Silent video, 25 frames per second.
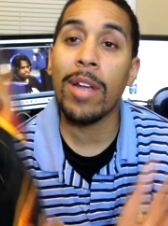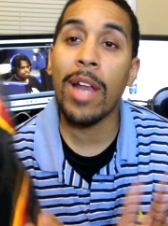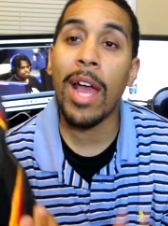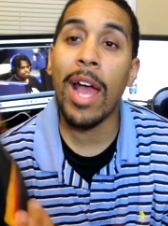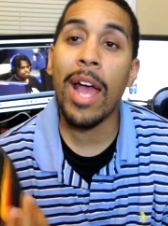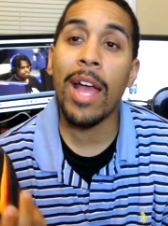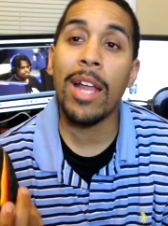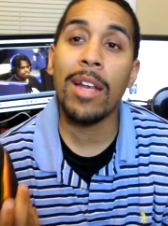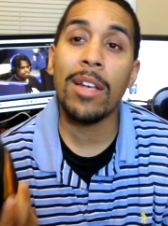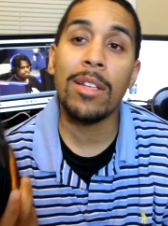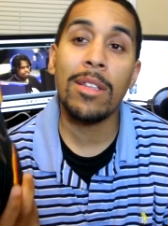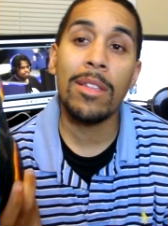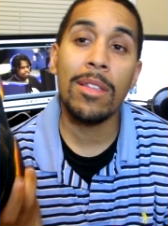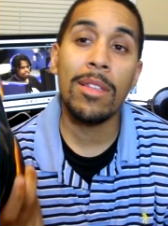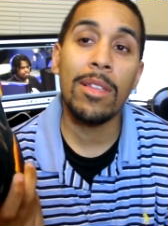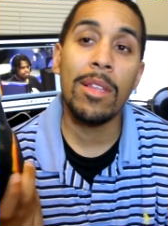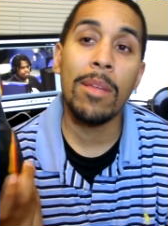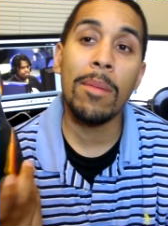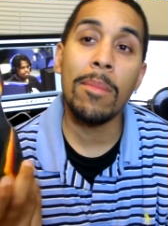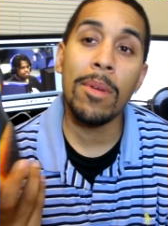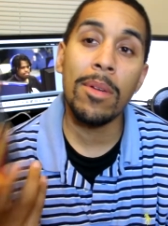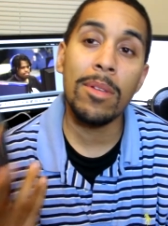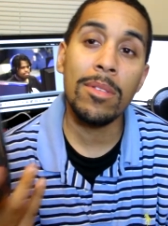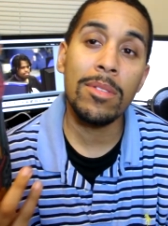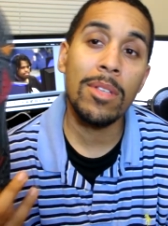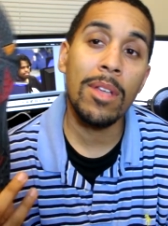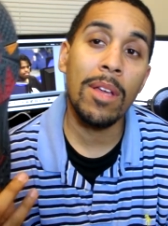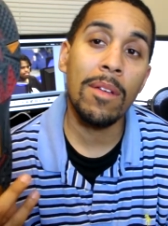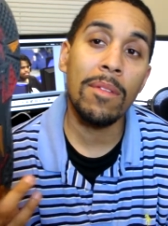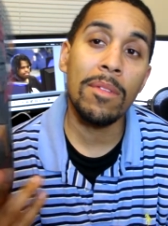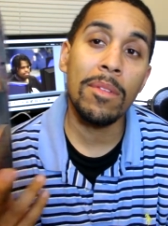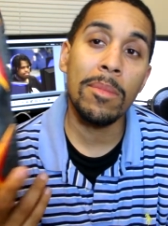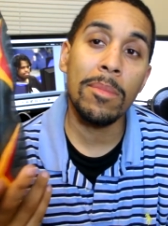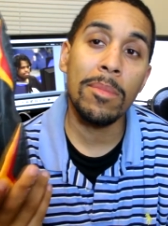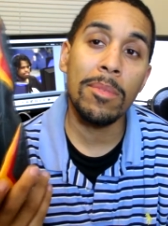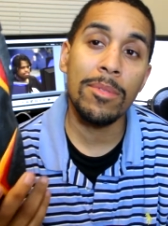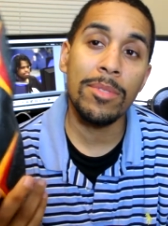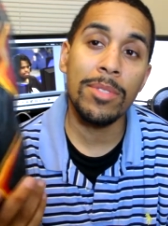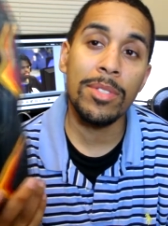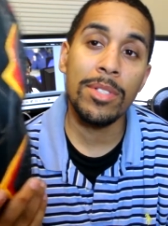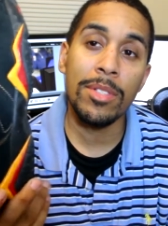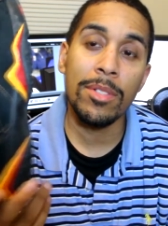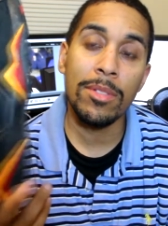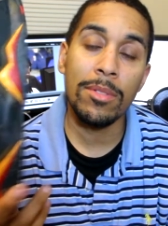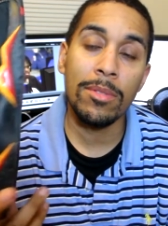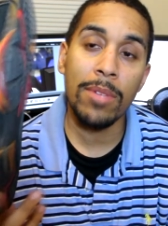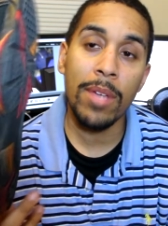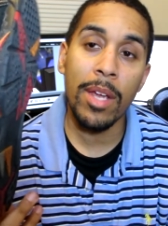not the most comfortable shoe